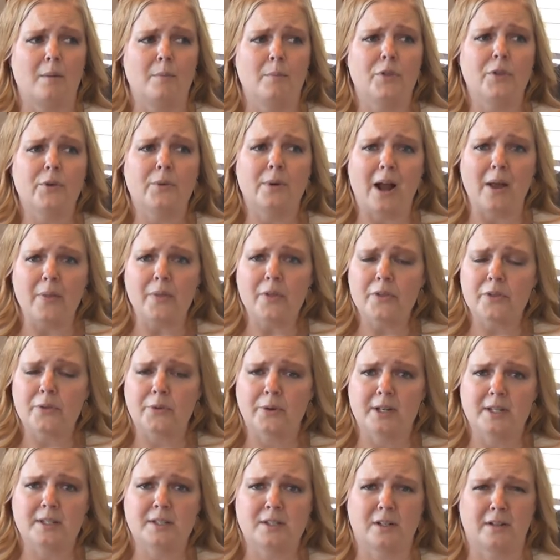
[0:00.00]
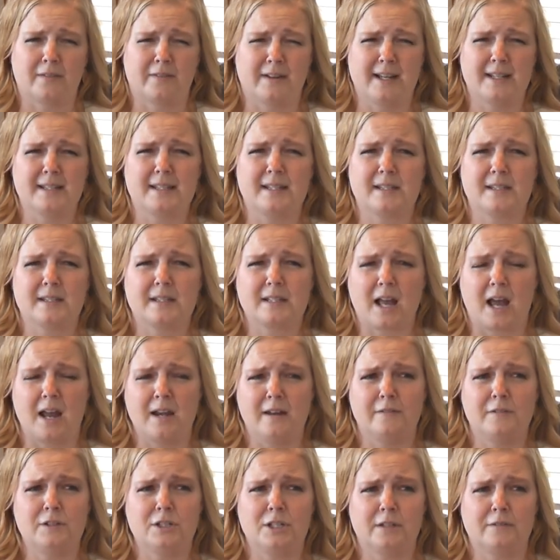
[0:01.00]
Throughout the 3 surveys, it's
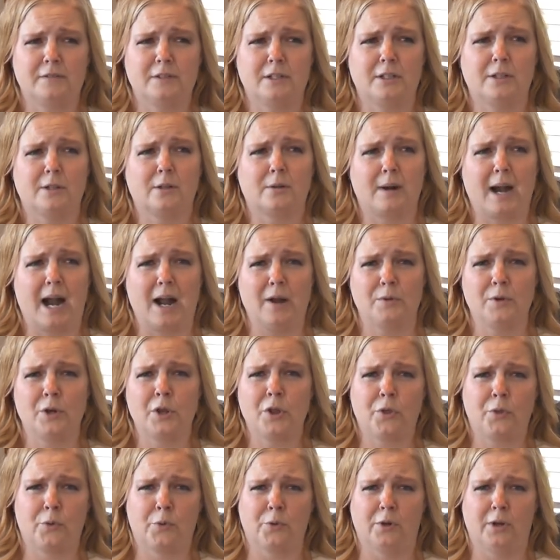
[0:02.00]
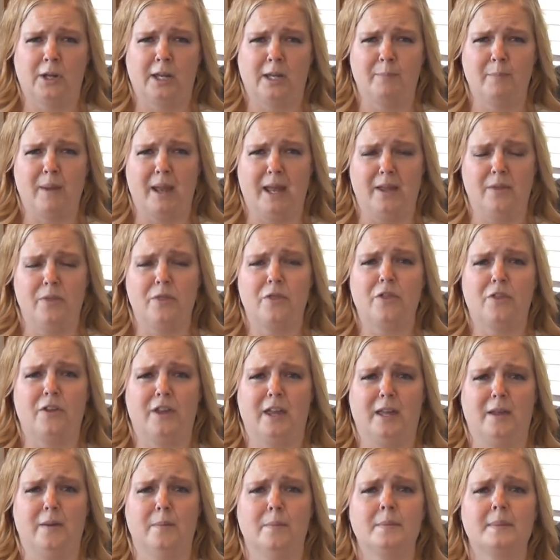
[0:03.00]
kind of shifted around 3 main
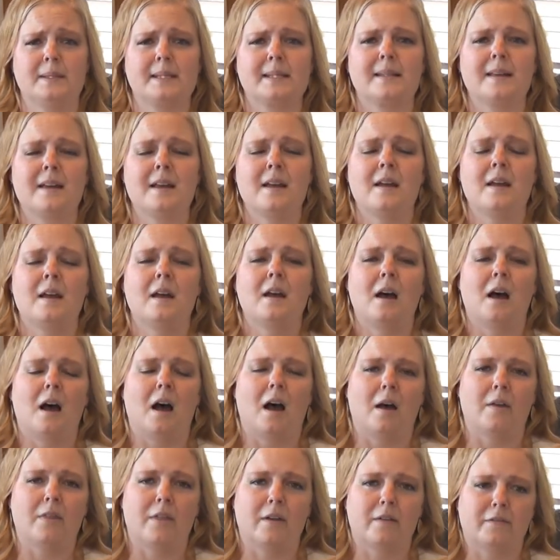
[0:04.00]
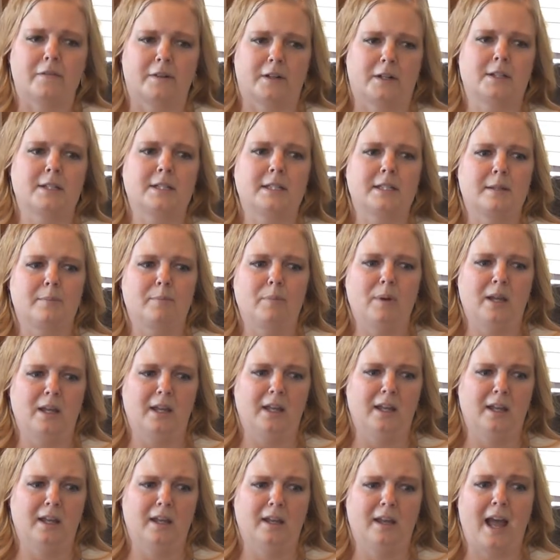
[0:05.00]
themes. The first
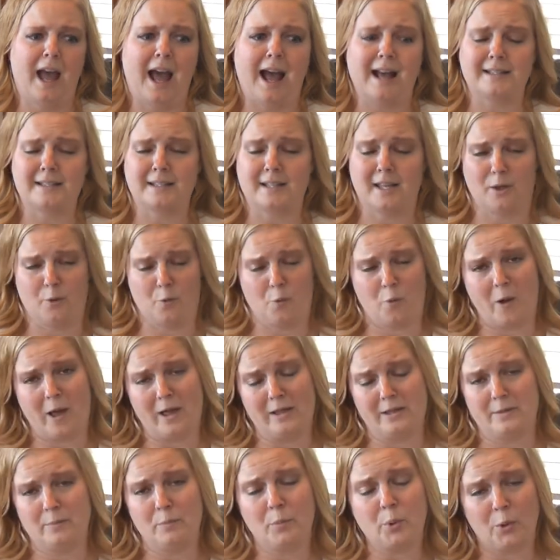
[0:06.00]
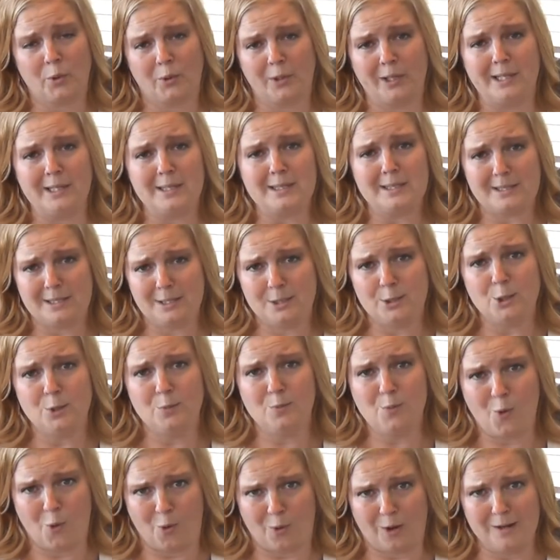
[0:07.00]
being asking well employees to do
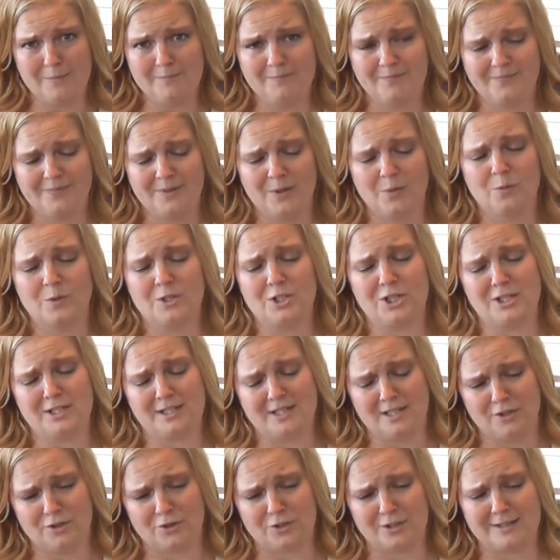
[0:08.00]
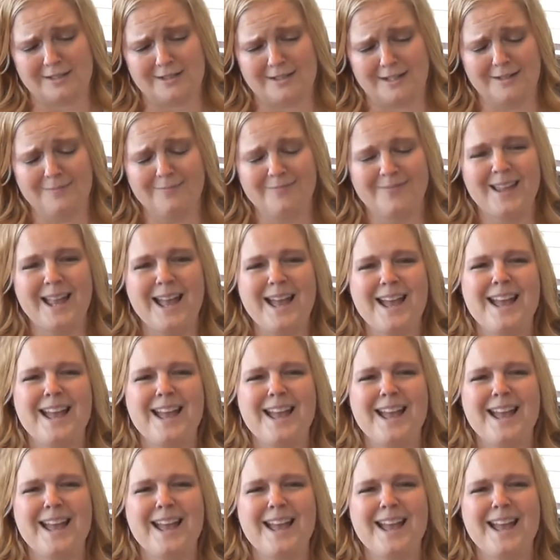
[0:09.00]
more, which is interesting,